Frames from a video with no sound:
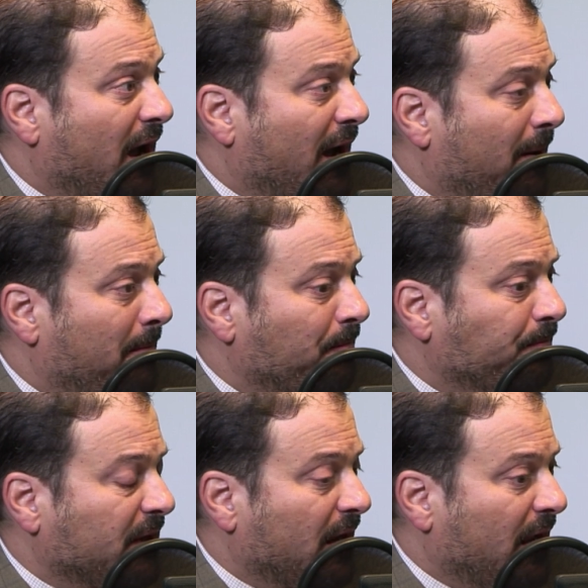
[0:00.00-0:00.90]

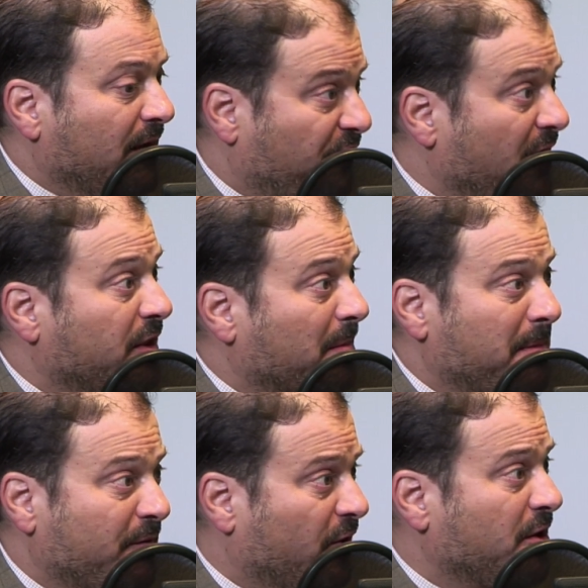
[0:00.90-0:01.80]
and fund them. I
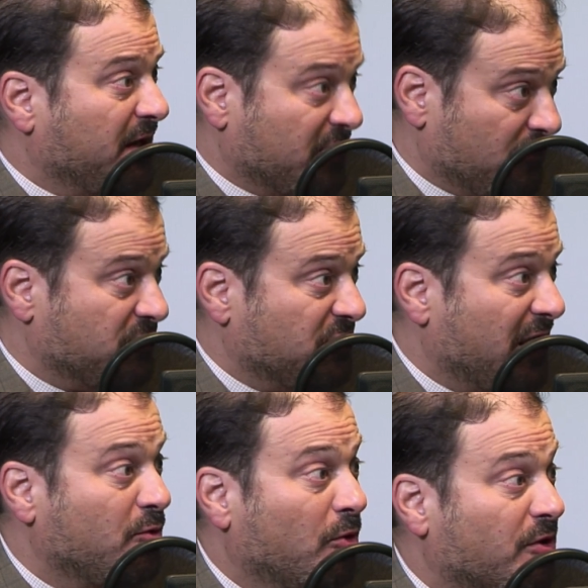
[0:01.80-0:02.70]
mean, Frontex, which is
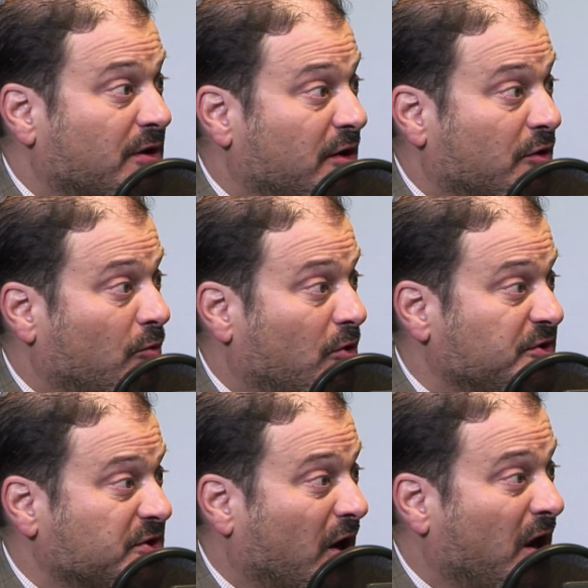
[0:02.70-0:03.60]
headquartered here in
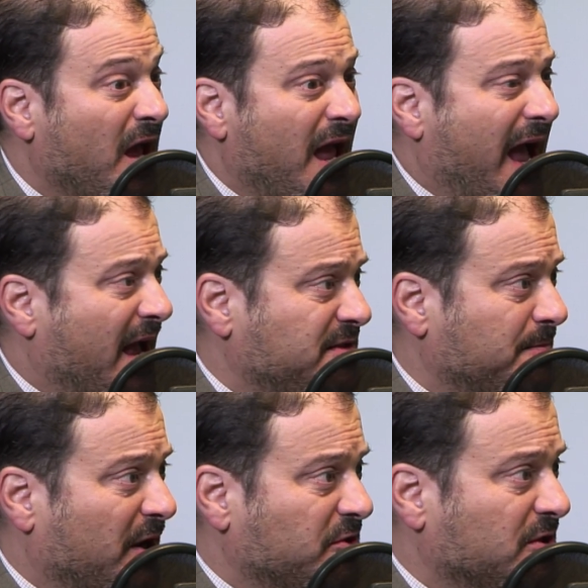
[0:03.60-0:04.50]
Warsaw, has a
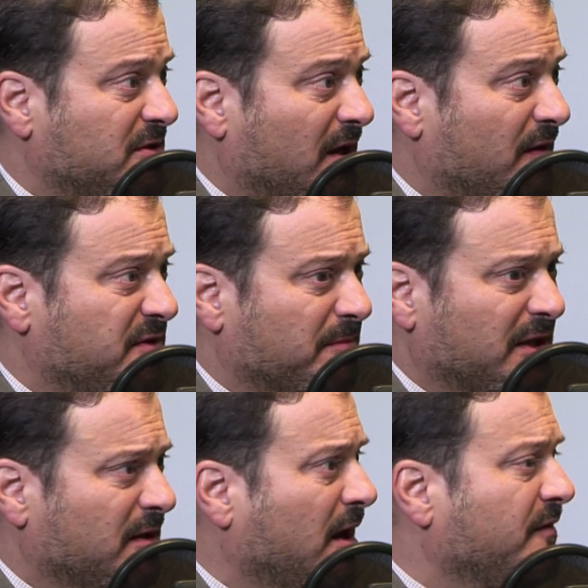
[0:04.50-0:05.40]
budget of
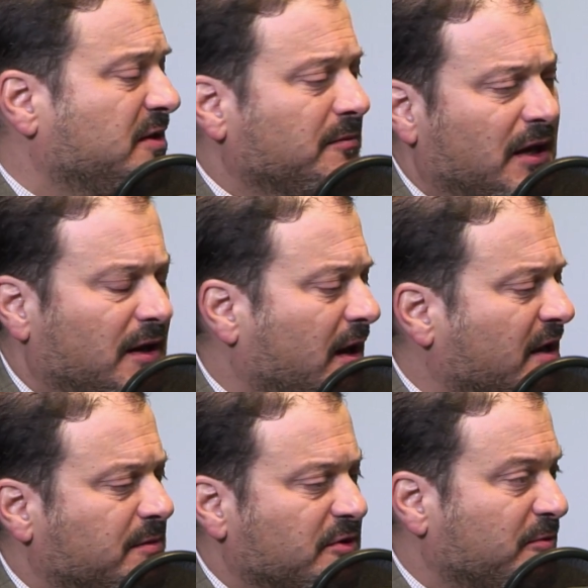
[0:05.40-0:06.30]
something I've seen
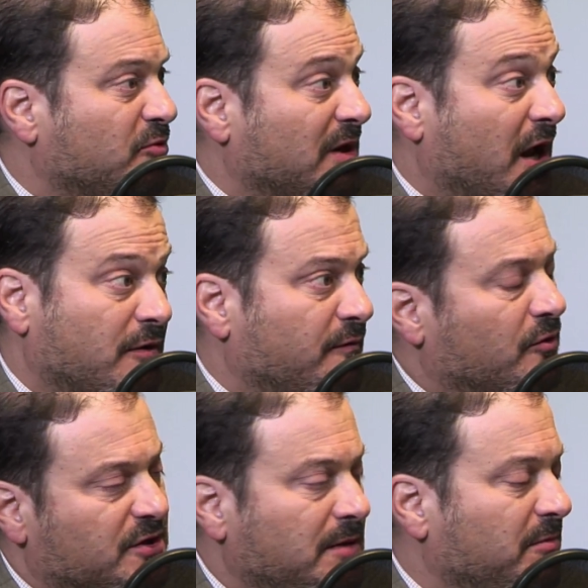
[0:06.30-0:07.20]
estimates between
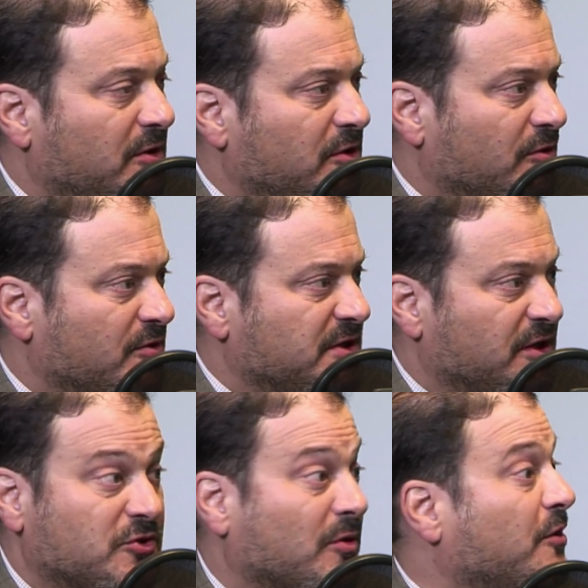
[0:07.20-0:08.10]
114 million euros a
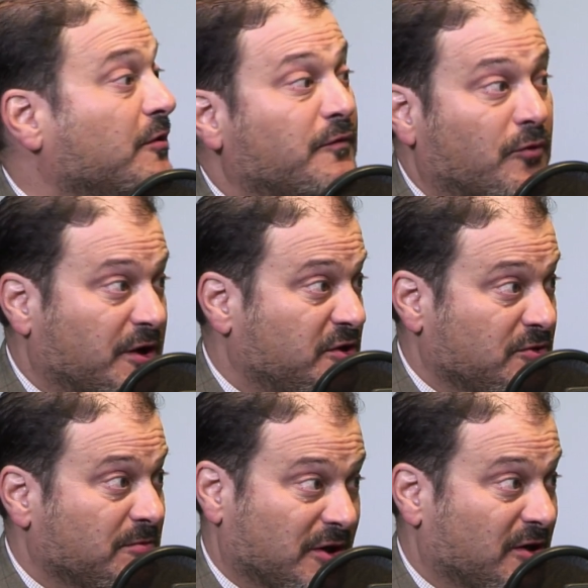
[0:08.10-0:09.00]
year to
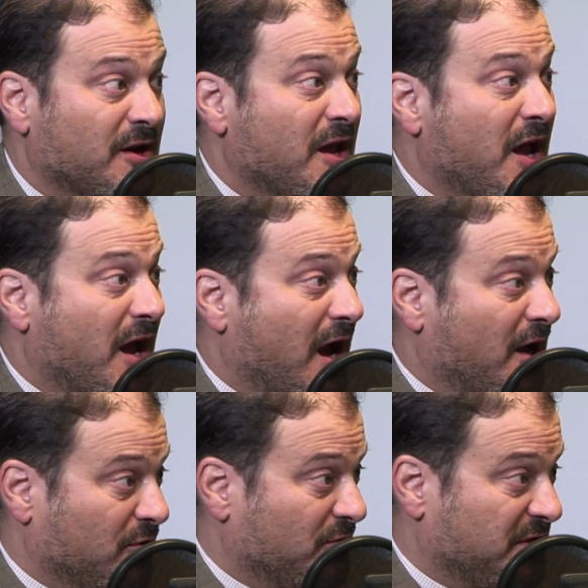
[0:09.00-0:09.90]
142 million
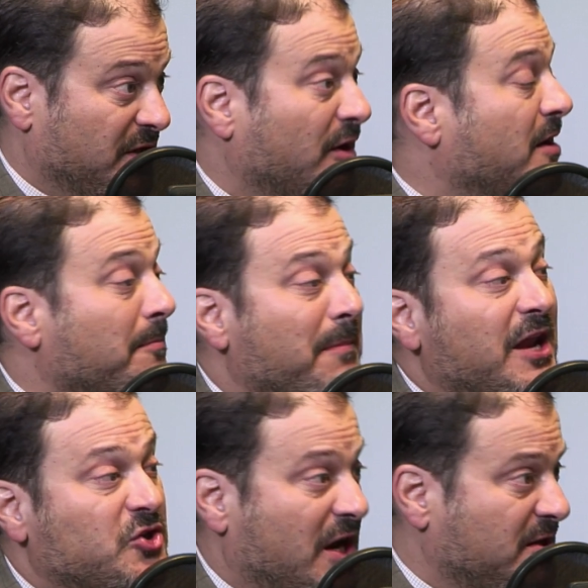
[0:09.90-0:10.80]
euros a year, and it
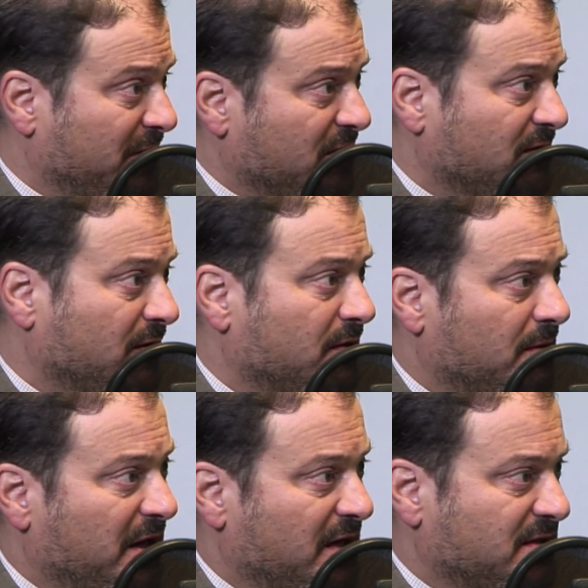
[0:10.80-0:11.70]
may change because of the
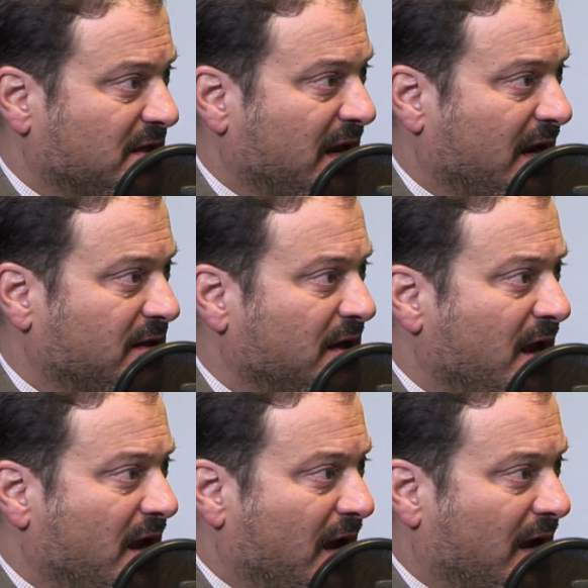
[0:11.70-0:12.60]
meetings that they had
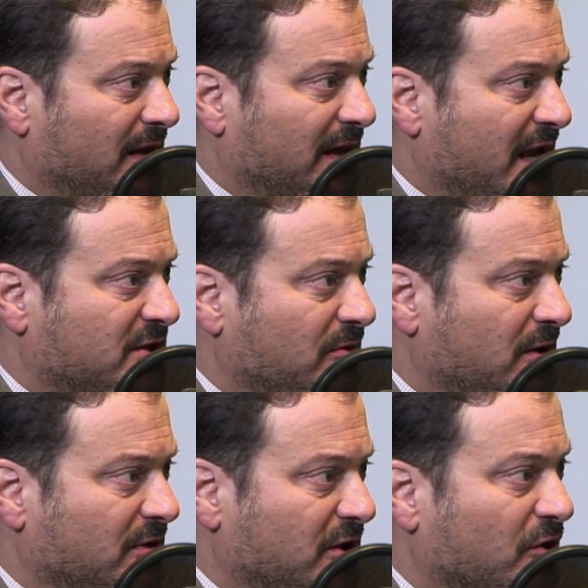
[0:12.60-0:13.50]
last
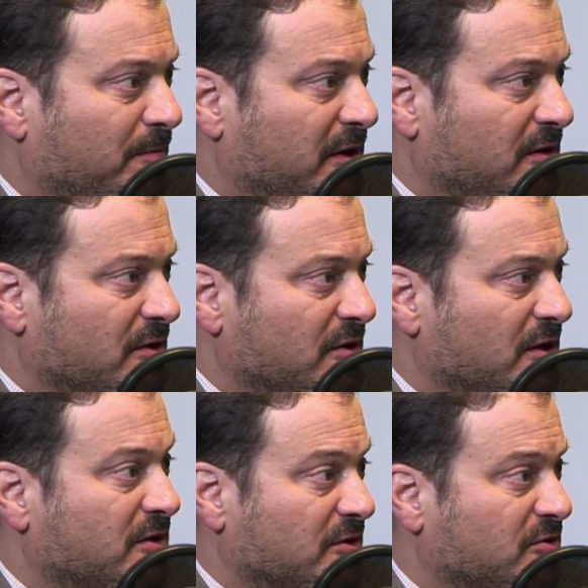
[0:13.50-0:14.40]
week with the European
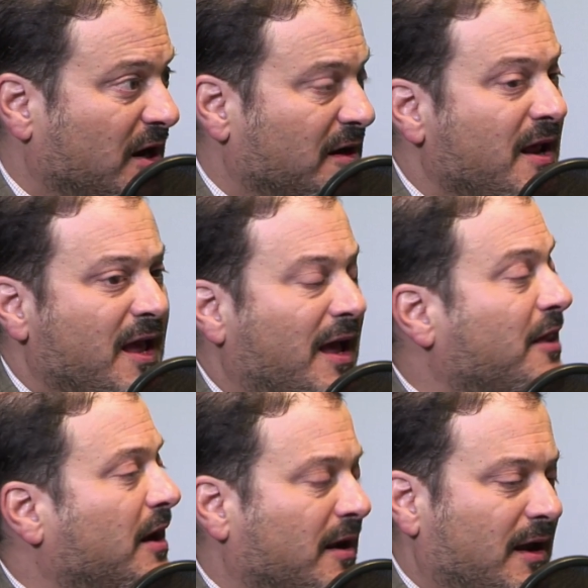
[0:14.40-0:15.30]
Union to try and.
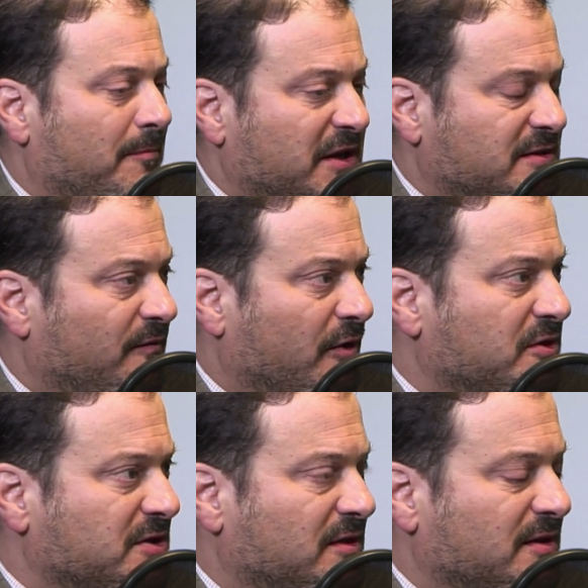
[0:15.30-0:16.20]
I met some
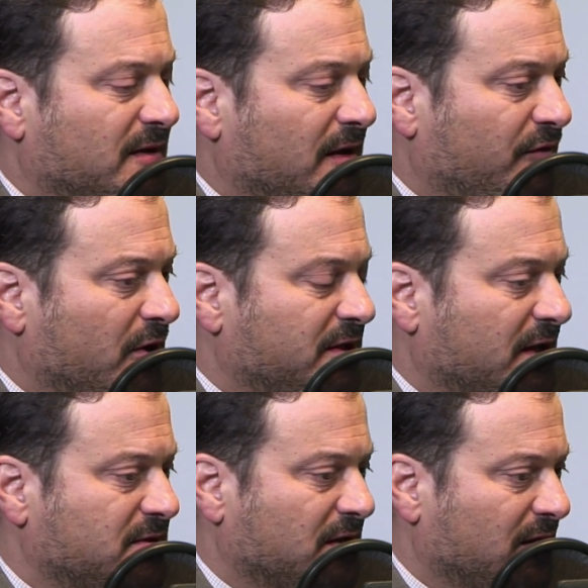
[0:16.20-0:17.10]
folks at
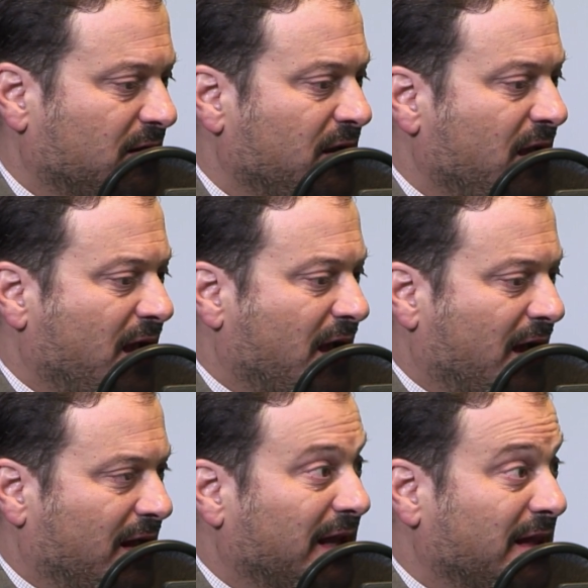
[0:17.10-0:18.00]
Frontex
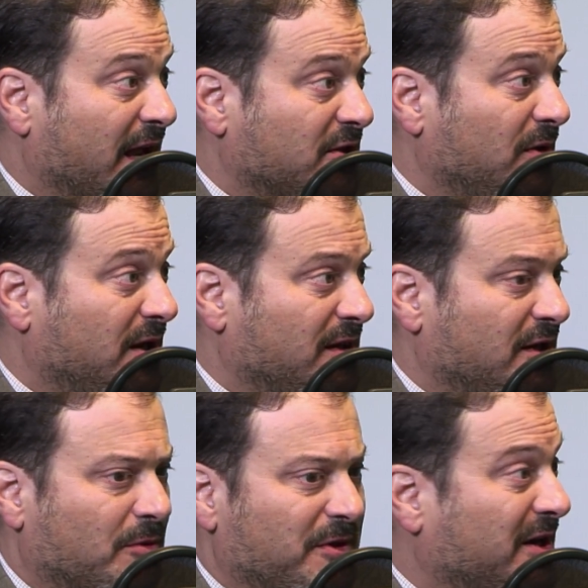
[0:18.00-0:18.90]
late last week, and they
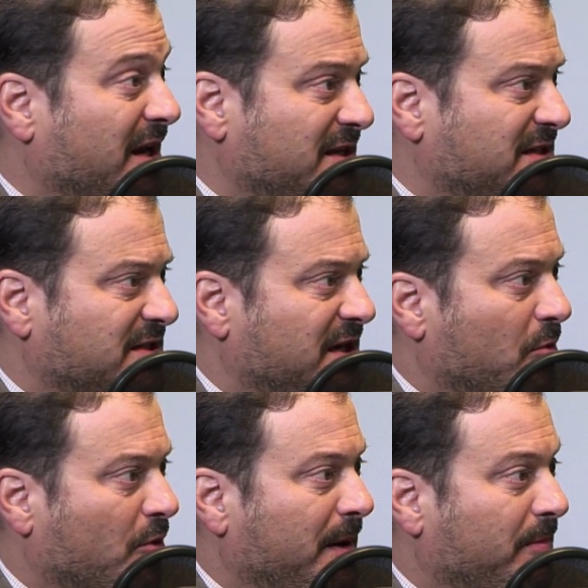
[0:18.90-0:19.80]
told me they're getting 60
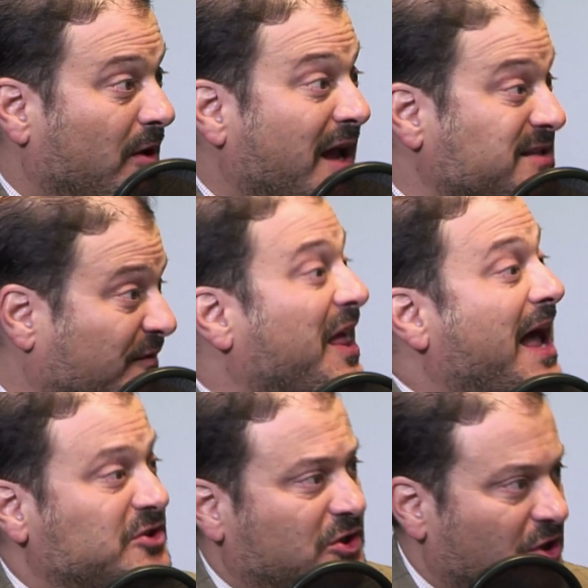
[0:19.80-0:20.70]
more people, as if
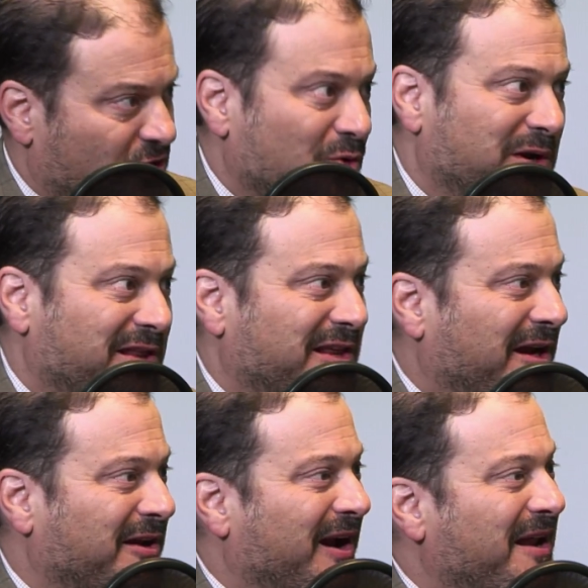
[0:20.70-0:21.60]
that's going to do
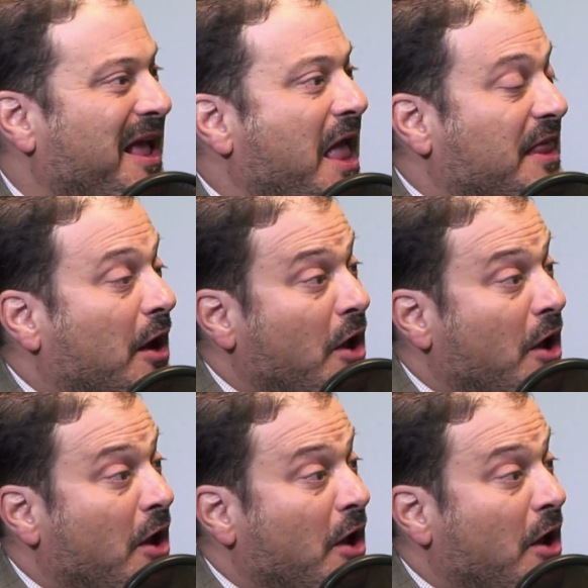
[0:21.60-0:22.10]
anything, right?